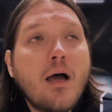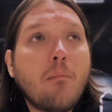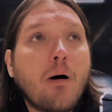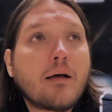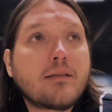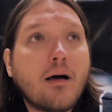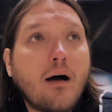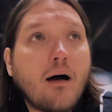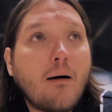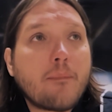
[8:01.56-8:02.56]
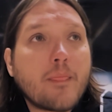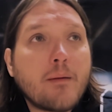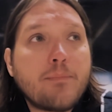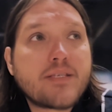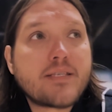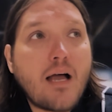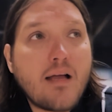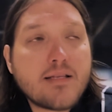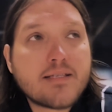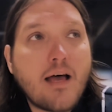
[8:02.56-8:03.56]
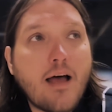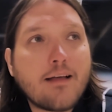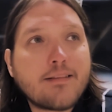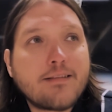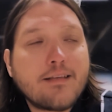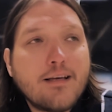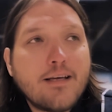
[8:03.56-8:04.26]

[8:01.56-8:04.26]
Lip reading: But besides that,